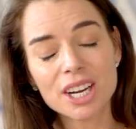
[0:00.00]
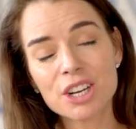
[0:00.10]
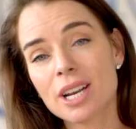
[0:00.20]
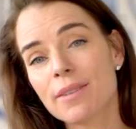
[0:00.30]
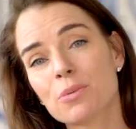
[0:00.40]

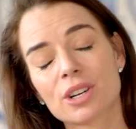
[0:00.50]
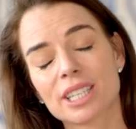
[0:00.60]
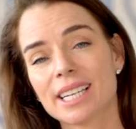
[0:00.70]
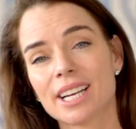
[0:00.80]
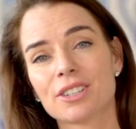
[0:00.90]
you never work
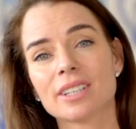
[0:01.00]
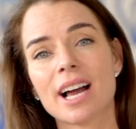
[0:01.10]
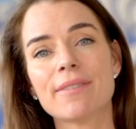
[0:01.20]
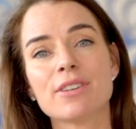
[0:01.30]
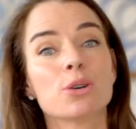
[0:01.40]
a day in your
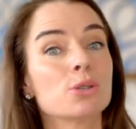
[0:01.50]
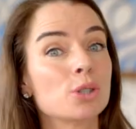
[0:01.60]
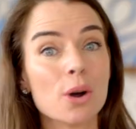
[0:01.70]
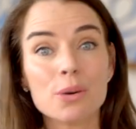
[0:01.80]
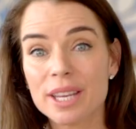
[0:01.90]
life, and you'll
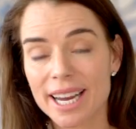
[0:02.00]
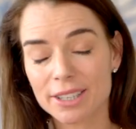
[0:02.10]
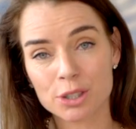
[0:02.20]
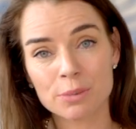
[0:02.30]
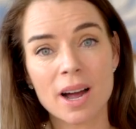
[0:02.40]
go the
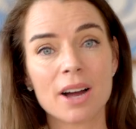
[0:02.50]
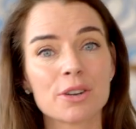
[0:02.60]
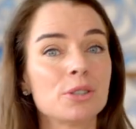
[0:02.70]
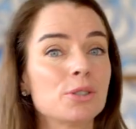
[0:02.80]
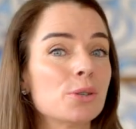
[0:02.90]
extra mile,
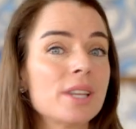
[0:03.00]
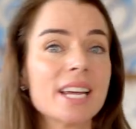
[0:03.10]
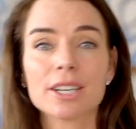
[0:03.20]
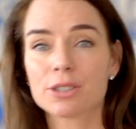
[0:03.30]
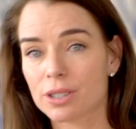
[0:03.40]
you'll do
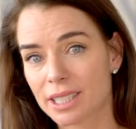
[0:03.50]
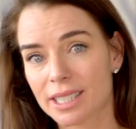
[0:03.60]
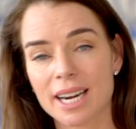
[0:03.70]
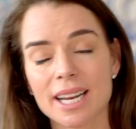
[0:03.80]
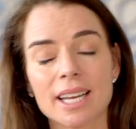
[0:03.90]
the extra
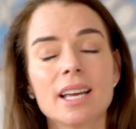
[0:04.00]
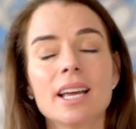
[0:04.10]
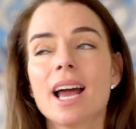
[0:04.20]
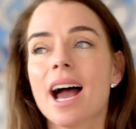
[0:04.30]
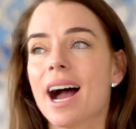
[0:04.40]
study,
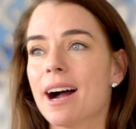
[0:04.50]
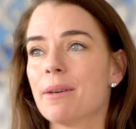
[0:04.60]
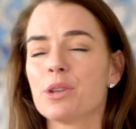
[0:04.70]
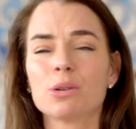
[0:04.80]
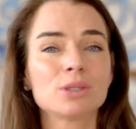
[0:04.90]

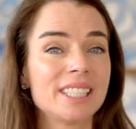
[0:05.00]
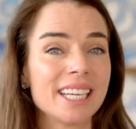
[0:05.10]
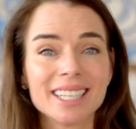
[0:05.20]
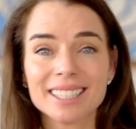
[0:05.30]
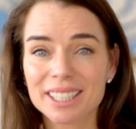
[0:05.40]
you'll
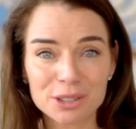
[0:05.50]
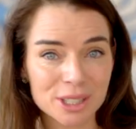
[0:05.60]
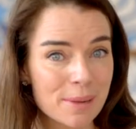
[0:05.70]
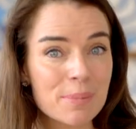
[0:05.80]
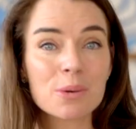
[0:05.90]
dig a little
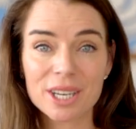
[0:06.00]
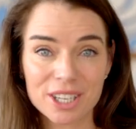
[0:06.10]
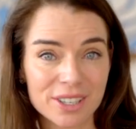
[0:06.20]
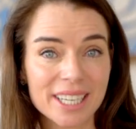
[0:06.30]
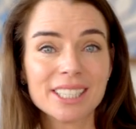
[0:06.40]
deeper when
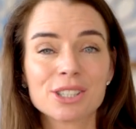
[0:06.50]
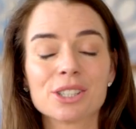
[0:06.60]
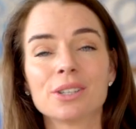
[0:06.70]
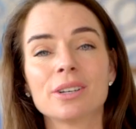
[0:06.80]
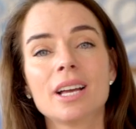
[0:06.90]
you need to.